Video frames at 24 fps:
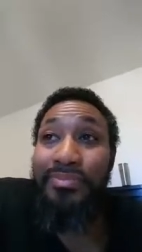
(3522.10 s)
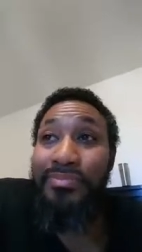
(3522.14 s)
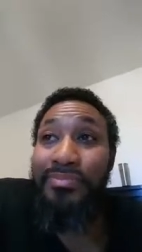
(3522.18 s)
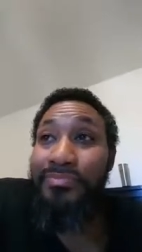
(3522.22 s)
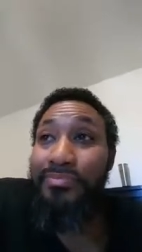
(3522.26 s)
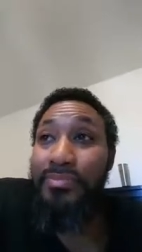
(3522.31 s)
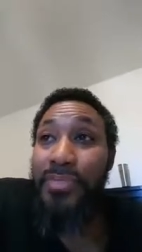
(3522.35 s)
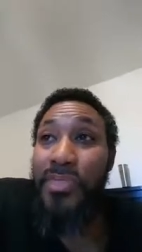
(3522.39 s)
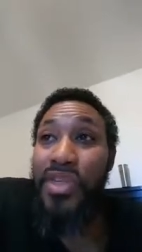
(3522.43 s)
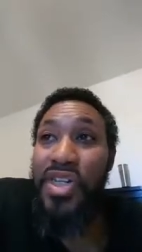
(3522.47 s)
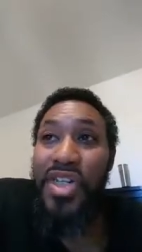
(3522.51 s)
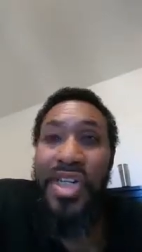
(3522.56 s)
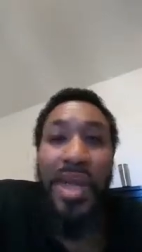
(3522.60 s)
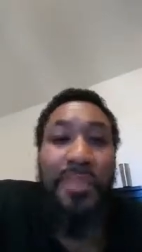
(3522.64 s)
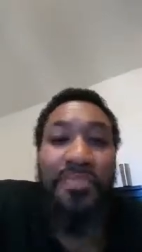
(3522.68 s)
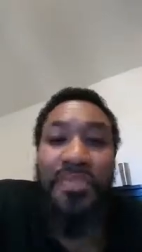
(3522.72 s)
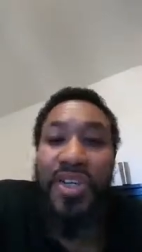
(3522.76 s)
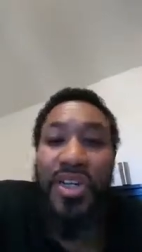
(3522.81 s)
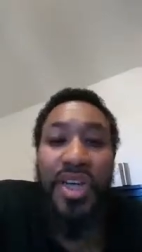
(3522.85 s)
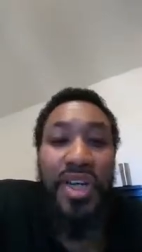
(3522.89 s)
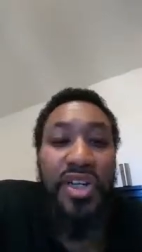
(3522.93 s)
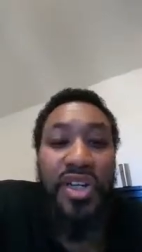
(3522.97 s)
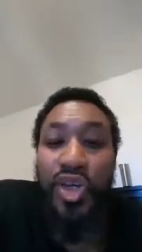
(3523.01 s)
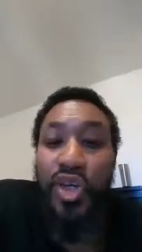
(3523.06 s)
something
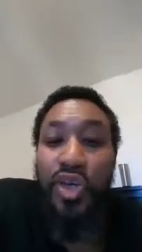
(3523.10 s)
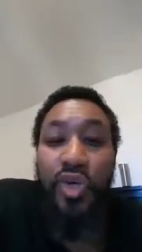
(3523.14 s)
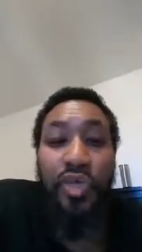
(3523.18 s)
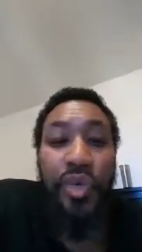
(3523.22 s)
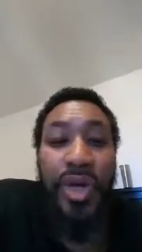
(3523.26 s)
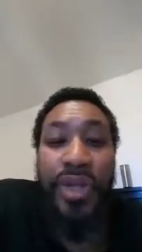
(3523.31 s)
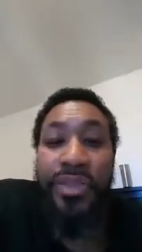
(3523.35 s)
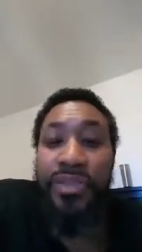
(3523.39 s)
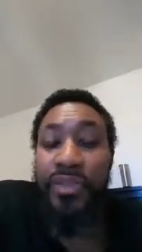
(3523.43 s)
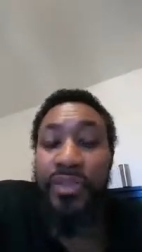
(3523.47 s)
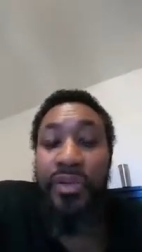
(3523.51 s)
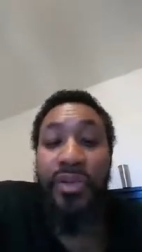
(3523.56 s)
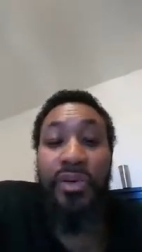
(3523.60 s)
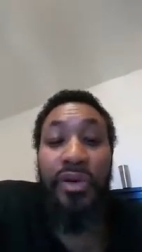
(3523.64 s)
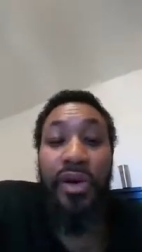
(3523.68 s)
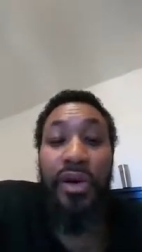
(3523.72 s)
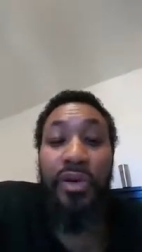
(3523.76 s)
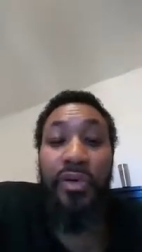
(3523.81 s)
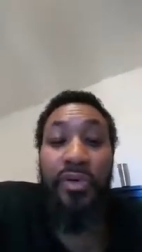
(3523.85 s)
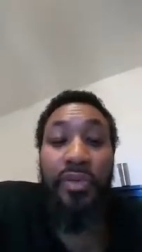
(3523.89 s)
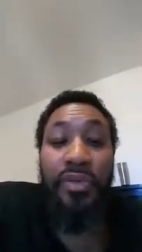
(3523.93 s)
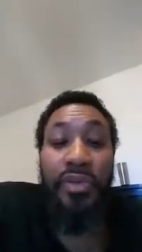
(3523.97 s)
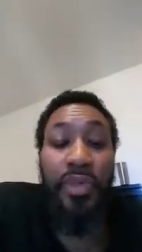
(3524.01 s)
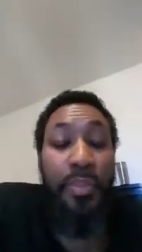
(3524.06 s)
to do with,
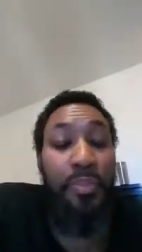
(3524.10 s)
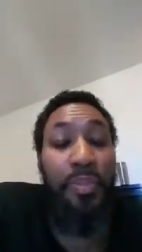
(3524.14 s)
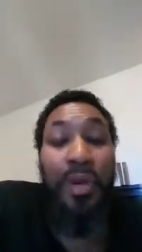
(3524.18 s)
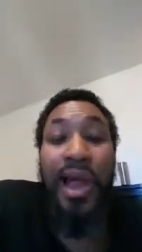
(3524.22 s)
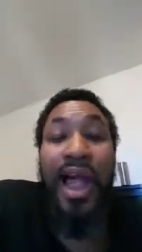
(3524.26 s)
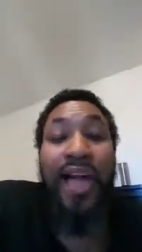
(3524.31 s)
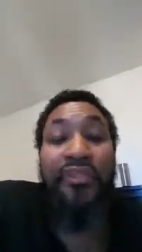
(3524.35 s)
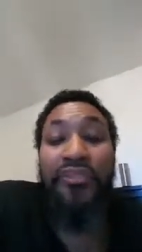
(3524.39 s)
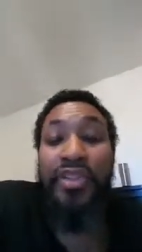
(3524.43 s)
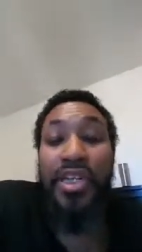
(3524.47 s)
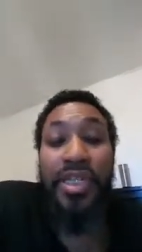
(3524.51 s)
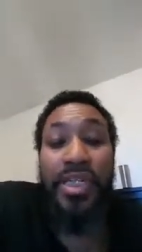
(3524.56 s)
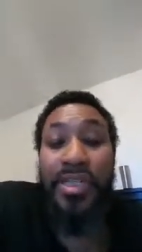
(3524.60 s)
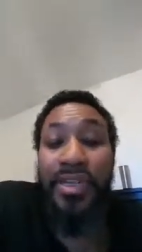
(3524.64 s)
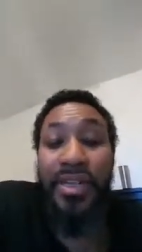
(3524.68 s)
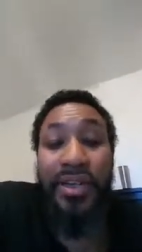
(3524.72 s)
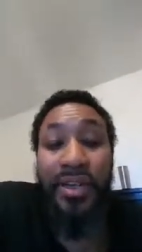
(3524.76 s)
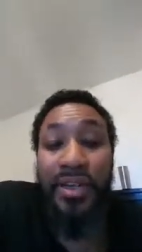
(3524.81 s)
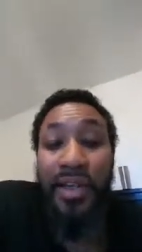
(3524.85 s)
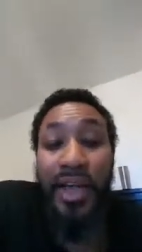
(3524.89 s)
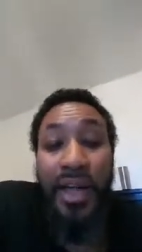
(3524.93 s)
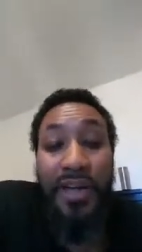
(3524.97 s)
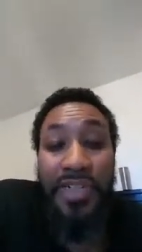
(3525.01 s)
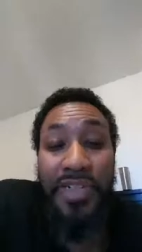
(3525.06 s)
the prophets that
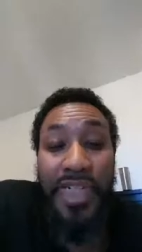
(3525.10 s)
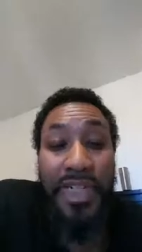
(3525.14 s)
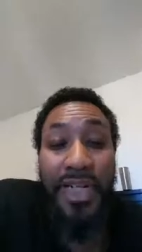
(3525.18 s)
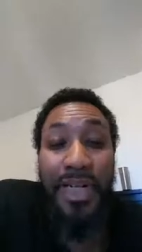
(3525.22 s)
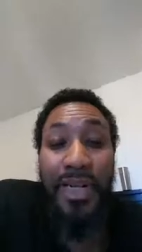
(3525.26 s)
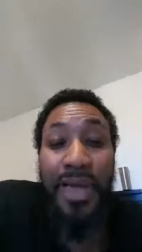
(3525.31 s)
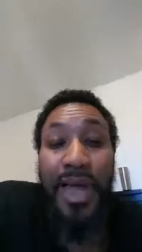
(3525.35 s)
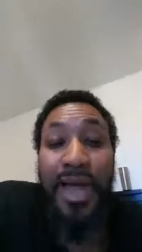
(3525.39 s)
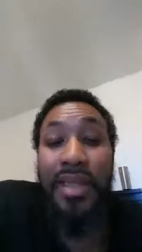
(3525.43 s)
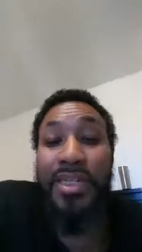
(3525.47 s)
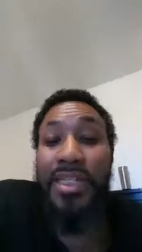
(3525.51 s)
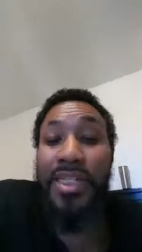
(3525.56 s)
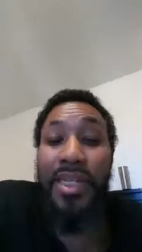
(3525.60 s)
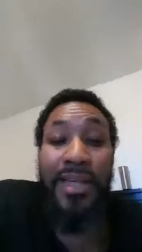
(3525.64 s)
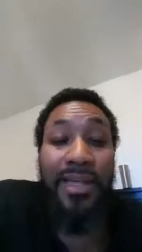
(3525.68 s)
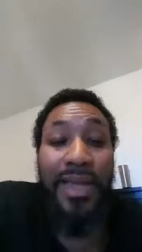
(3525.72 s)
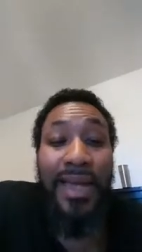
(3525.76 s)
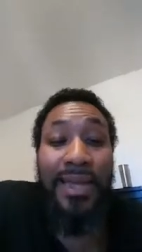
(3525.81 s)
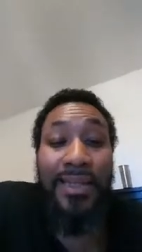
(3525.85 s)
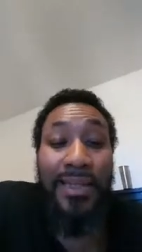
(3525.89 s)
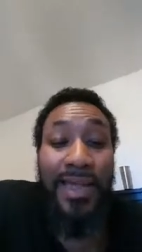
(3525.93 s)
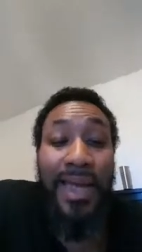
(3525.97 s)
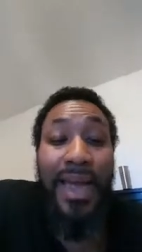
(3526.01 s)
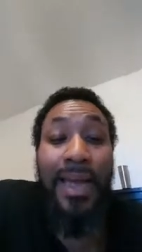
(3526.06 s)
Allah sent. I'll say it
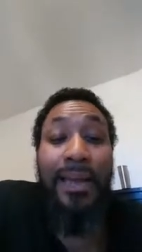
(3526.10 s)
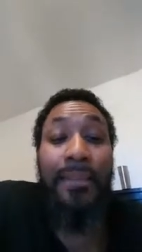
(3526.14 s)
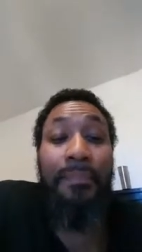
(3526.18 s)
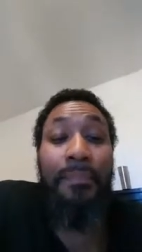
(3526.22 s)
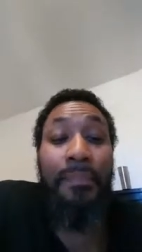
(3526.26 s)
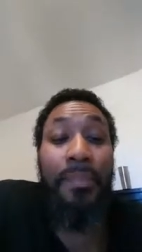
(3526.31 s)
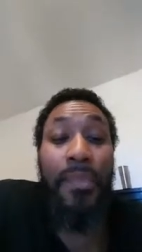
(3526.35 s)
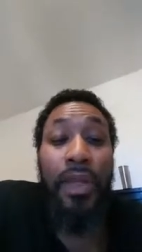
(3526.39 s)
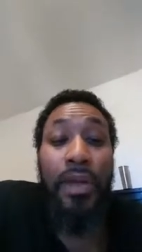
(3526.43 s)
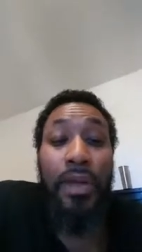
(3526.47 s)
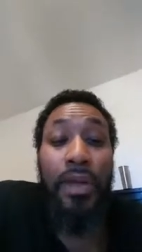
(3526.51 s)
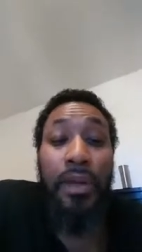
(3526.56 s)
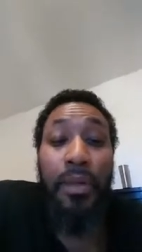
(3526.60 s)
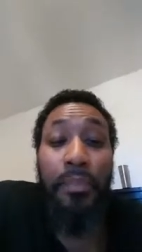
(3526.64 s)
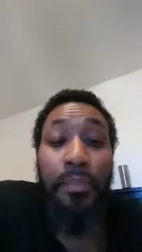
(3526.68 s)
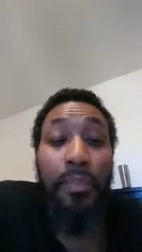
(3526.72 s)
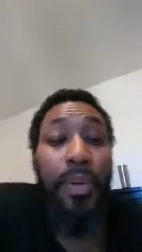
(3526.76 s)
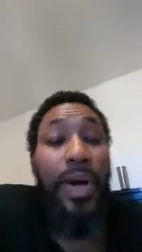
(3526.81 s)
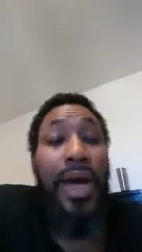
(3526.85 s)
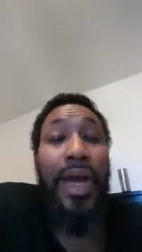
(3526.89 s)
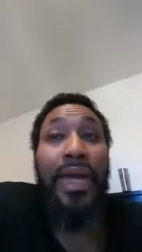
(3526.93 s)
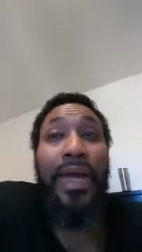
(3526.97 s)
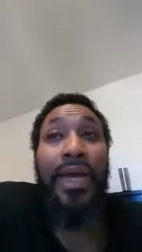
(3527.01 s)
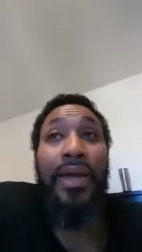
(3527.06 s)
like that.
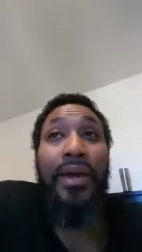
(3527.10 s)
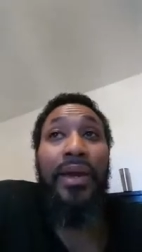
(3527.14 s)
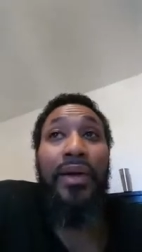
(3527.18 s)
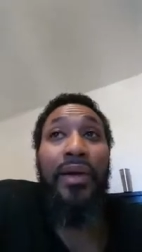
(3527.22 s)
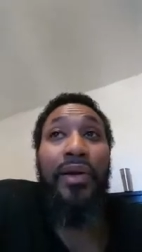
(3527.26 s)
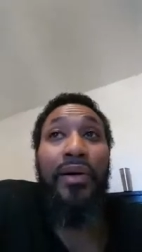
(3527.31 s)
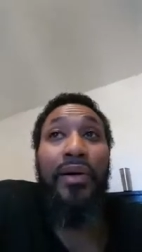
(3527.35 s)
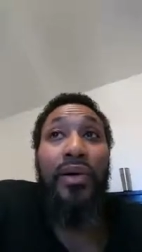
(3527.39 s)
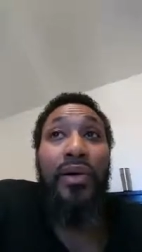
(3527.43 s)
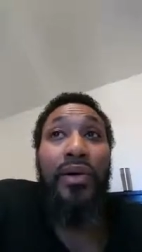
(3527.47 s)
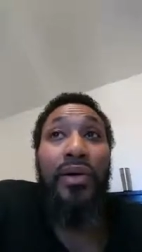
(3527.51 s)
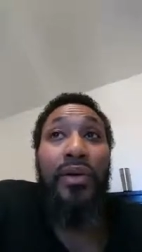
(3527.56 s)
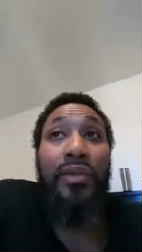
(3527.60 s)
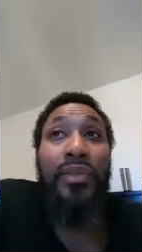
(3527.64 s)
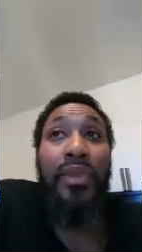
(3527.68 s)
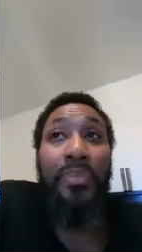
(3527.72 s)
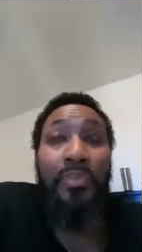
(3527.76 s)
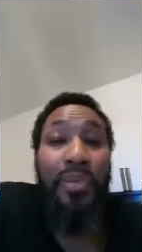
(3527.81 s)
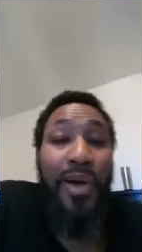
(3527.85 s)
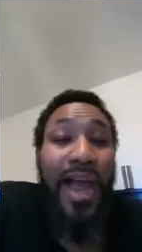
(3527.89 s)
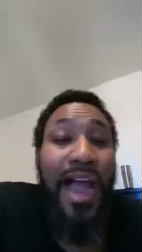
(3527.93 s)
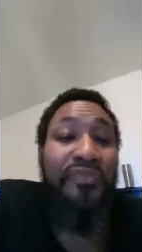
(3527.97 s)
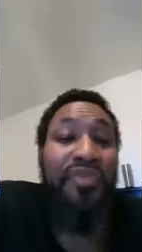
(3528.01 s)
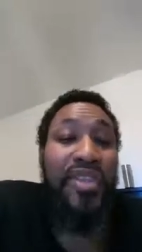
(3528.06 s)
But the
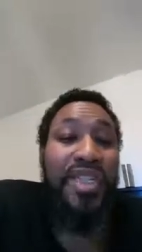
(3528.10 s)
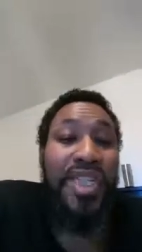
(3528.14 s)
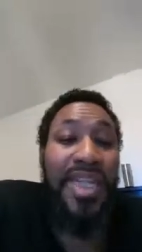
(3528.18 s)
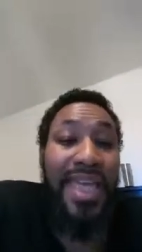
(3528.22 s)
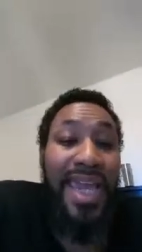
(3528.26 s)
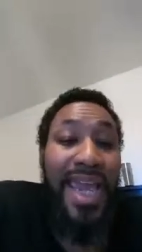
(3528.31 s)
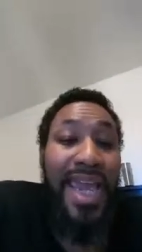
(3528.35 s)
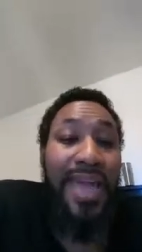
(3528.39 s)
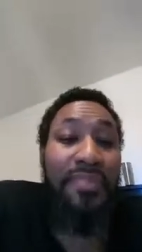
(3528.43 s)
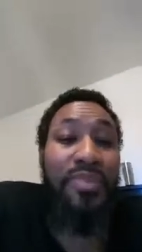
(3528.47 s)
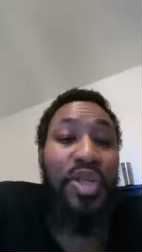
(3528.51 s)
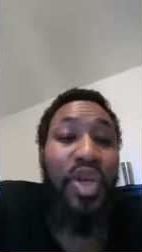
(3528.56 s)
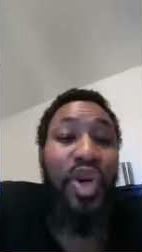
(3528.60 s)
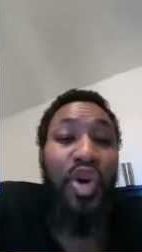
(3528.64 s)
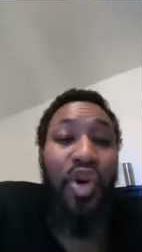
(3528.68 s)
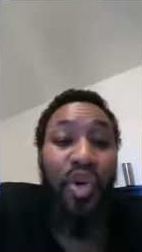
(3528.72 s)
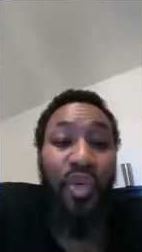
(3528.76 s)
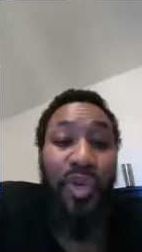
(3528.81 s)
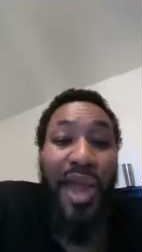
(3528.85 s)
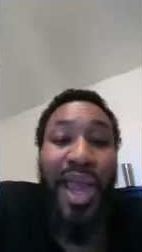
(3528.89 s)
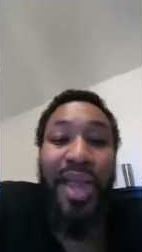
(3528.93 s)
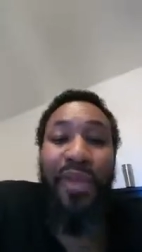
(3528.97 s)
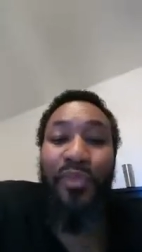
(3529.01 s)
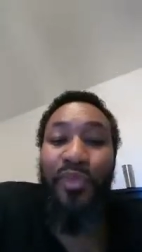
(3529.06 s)
prophets came to
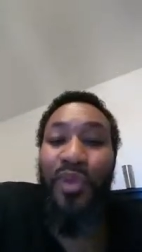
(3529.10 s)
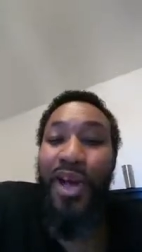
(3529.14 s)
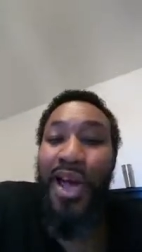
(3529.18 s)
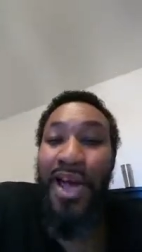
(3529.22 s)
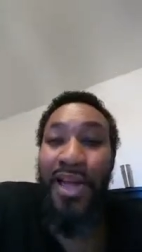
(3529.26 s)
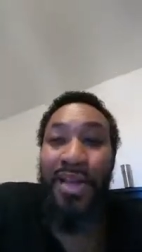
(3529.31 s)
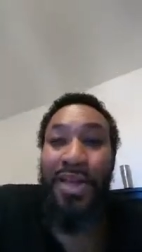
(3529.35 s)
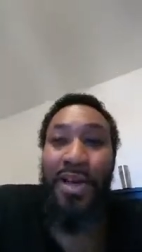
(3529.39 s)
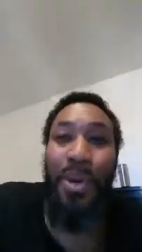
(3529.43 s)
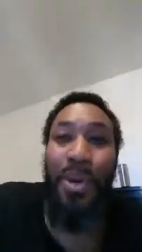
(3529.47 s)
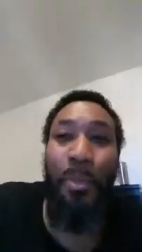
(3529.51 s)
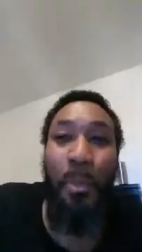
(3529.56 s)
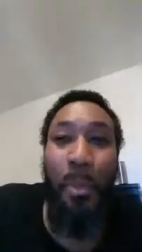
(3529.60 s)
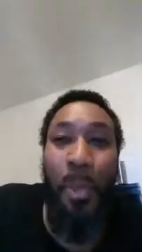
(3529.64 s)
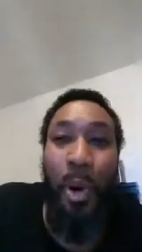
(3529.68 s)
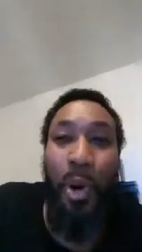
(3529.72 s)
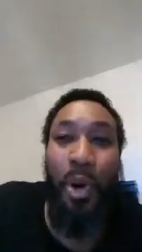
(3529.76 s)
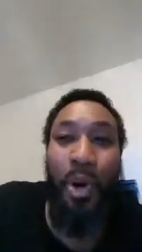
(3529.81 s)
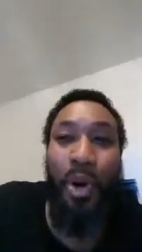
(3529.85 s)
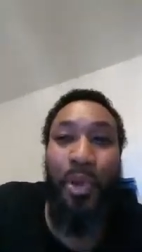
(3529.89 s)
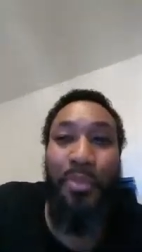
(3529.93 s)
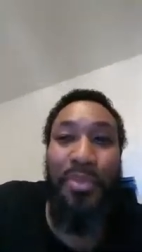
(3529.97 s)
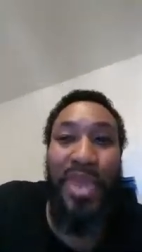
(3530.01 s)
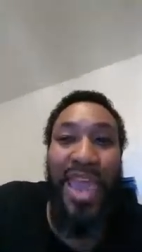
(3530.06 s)
correct what?
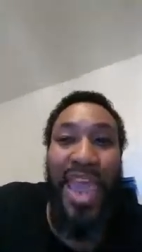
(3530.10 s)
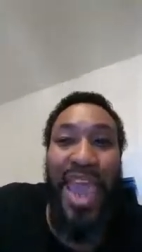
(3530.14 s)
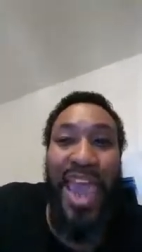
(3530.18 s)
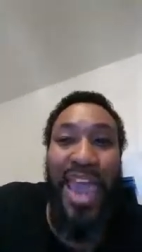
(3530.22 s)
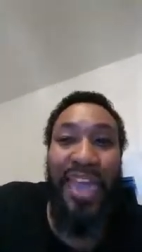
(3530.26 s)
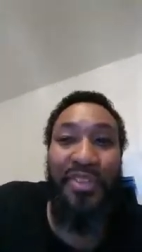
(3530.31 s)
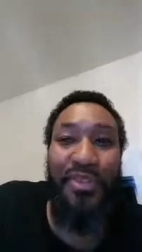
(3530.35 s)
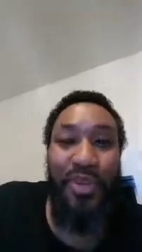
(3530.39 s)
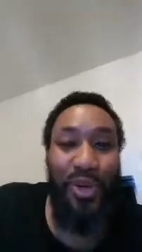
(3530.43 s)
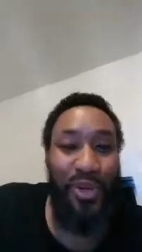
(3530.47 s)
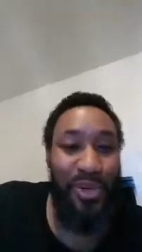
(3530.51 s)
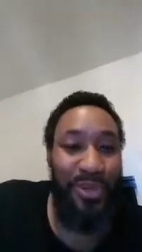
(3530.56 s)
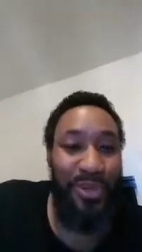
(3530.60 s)
Moral behavior.